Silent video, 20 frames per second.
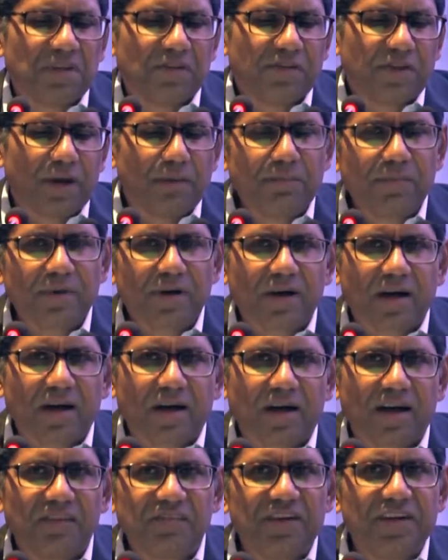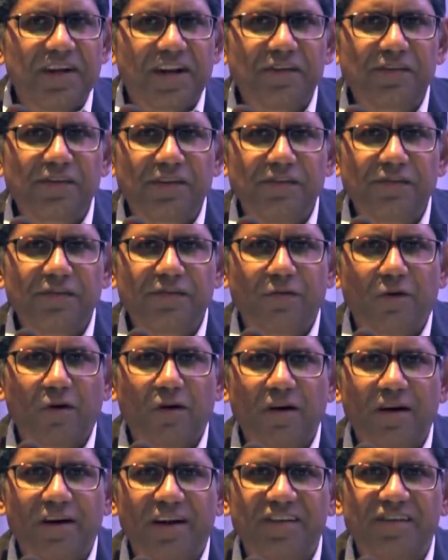Some considerations
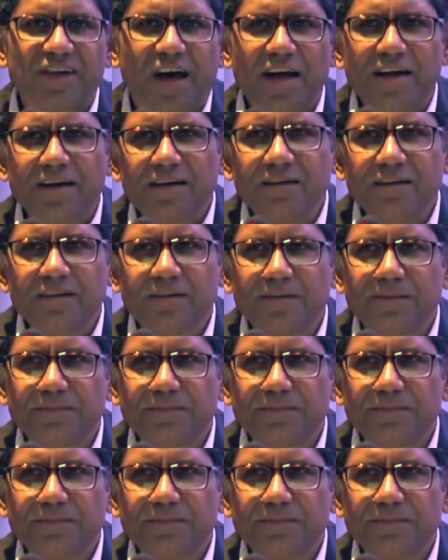for design.